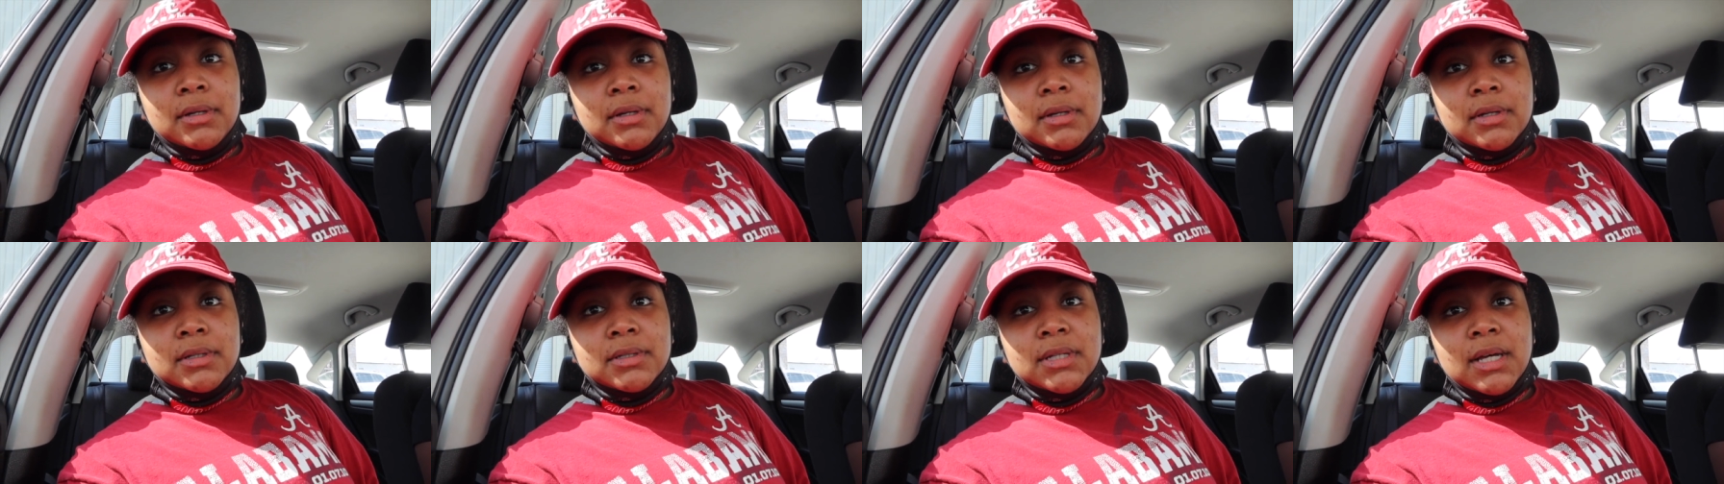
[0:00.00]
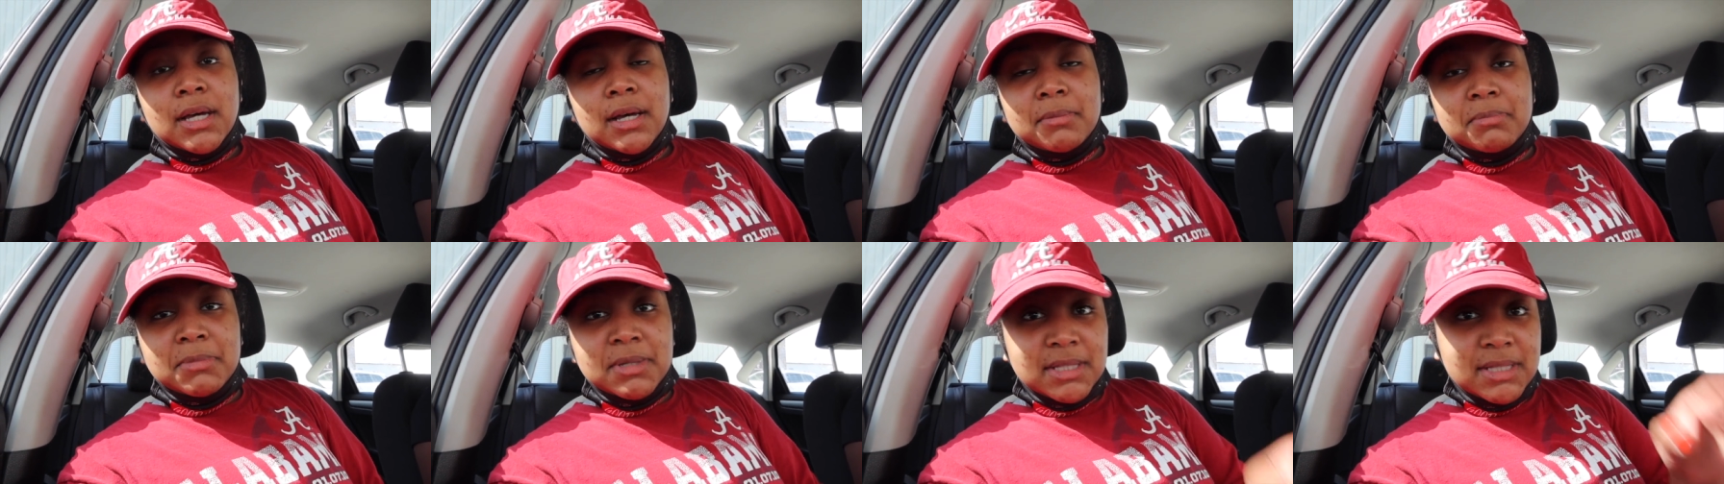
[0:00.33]
Cause
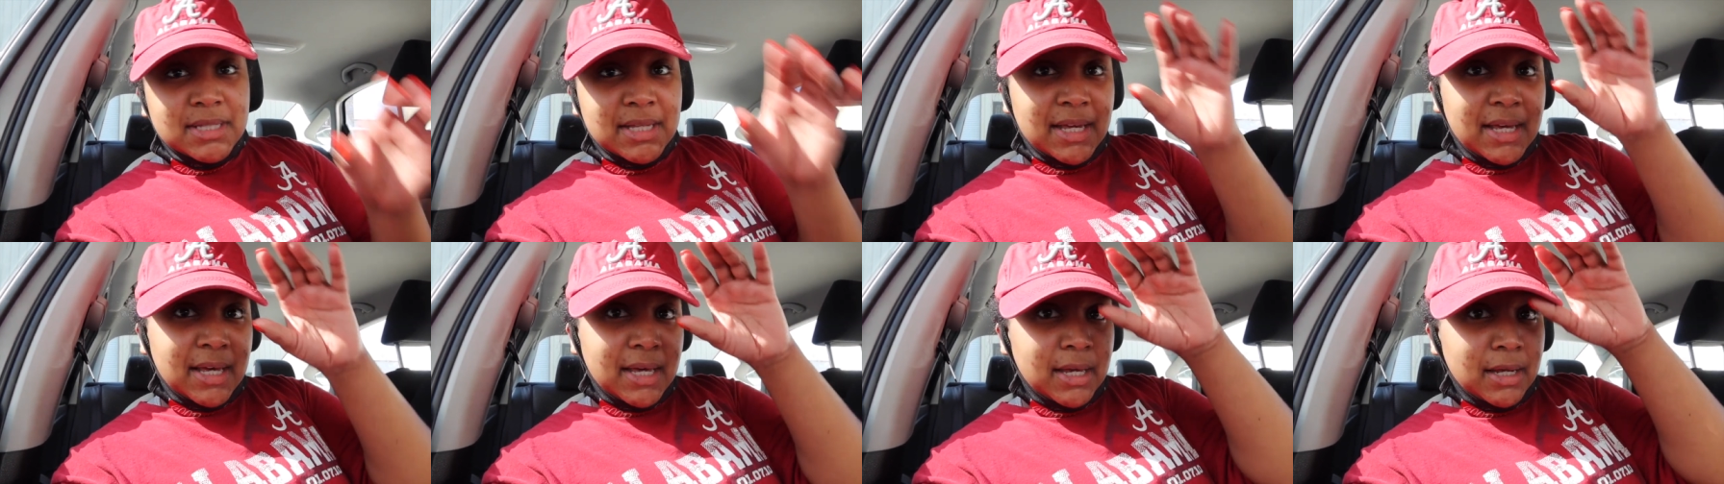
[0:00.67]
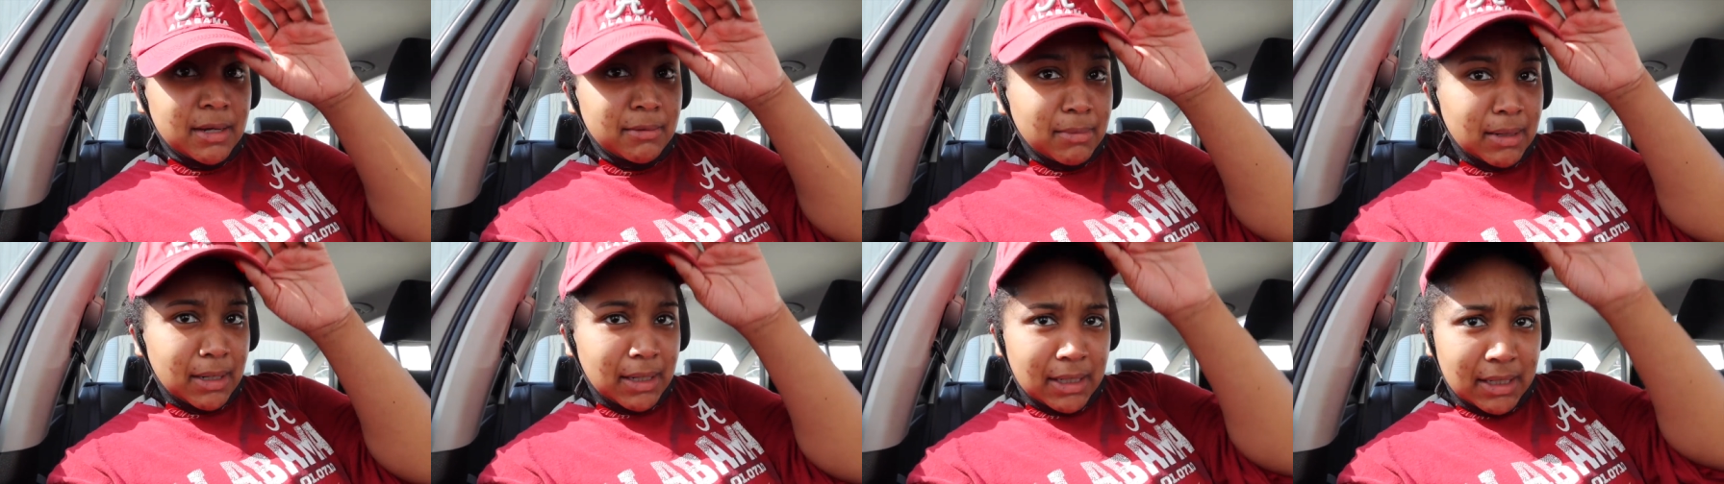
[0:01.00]
I'm tired
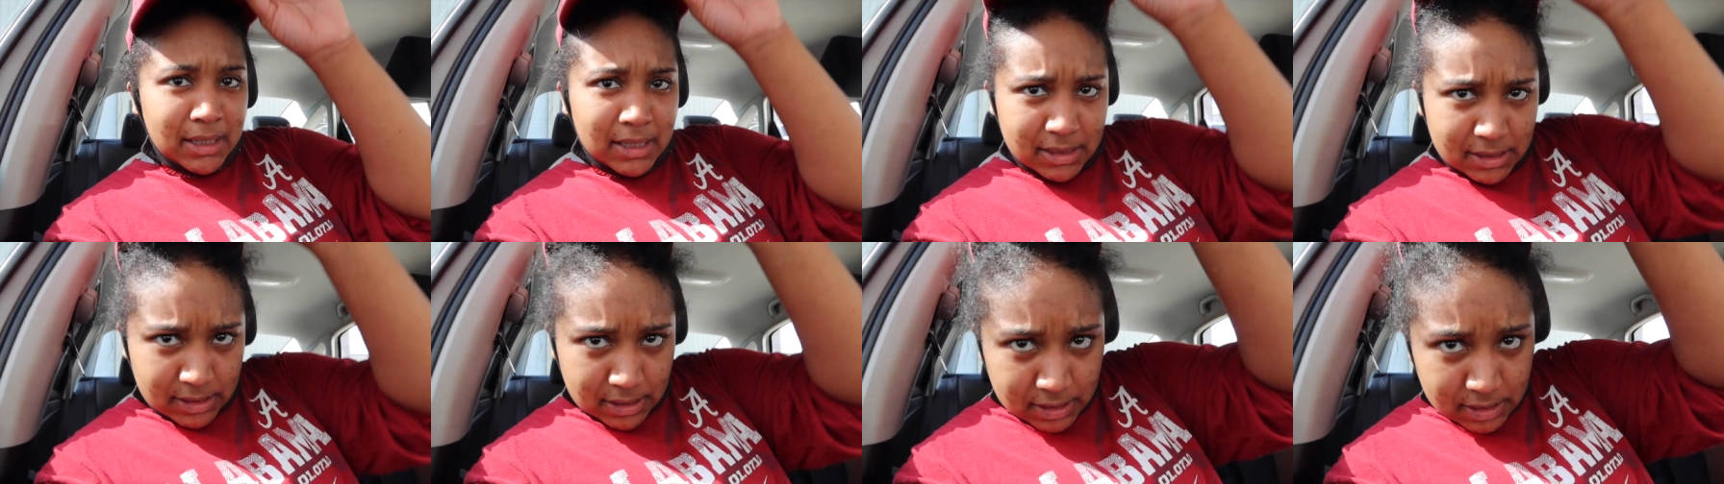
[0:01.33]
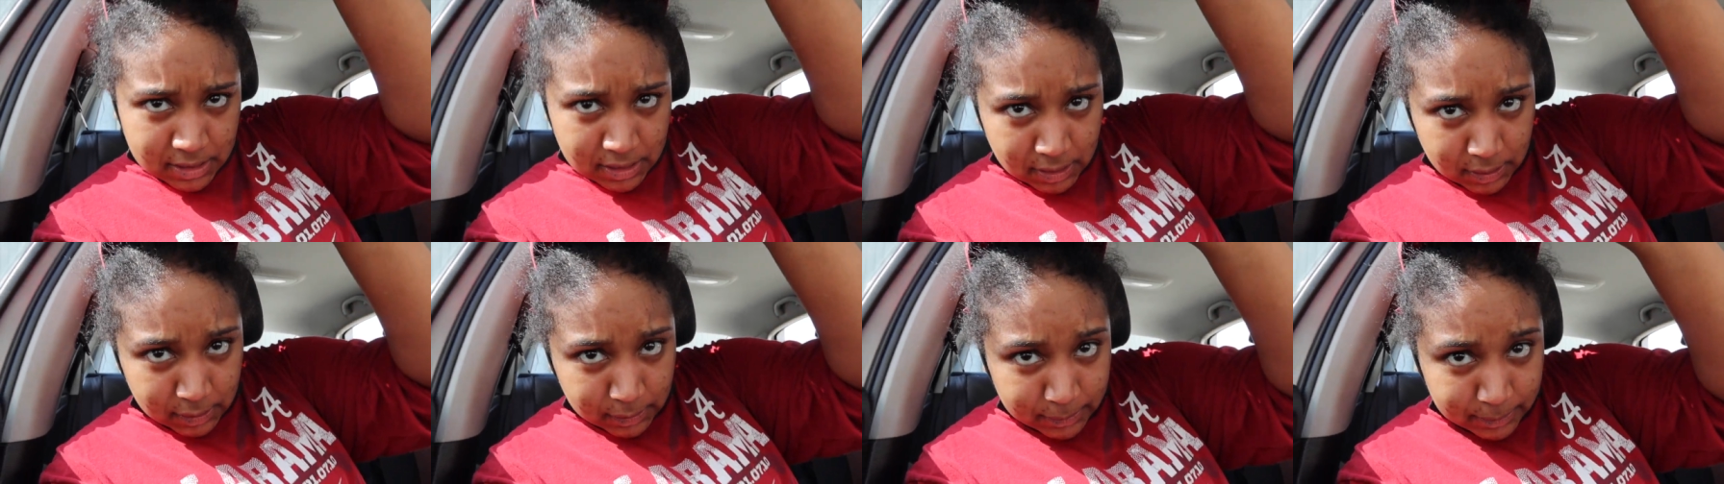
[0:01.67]
and my legs are
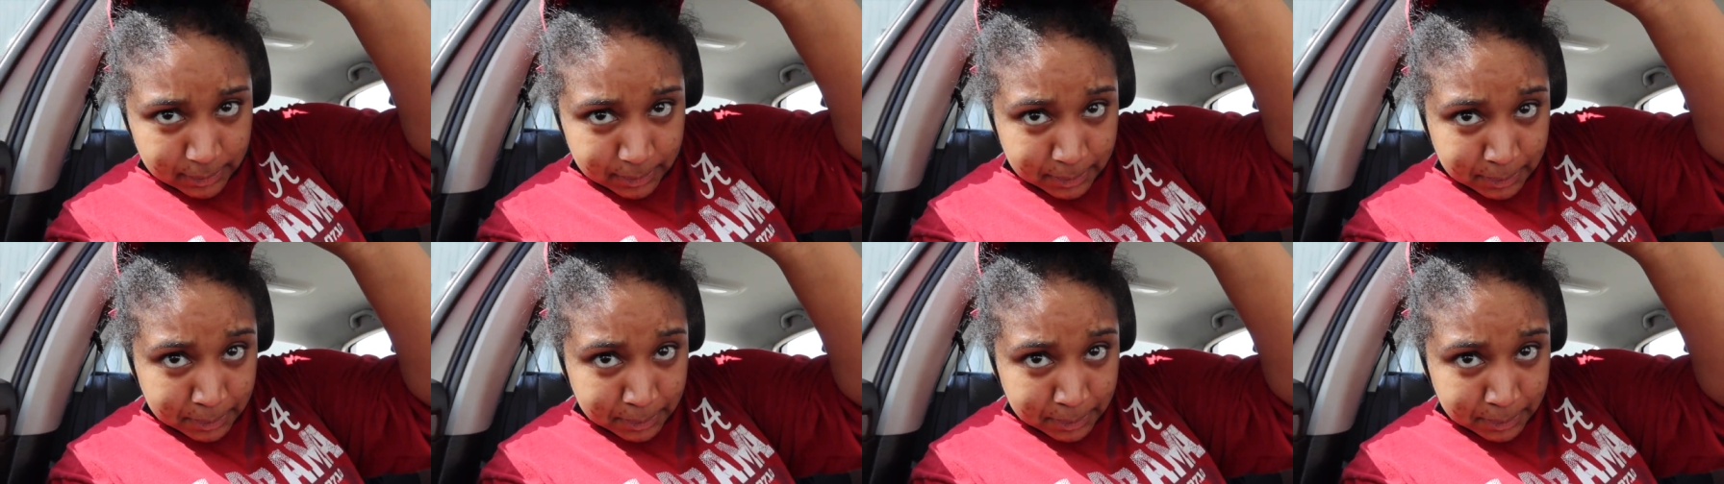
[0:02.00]
so.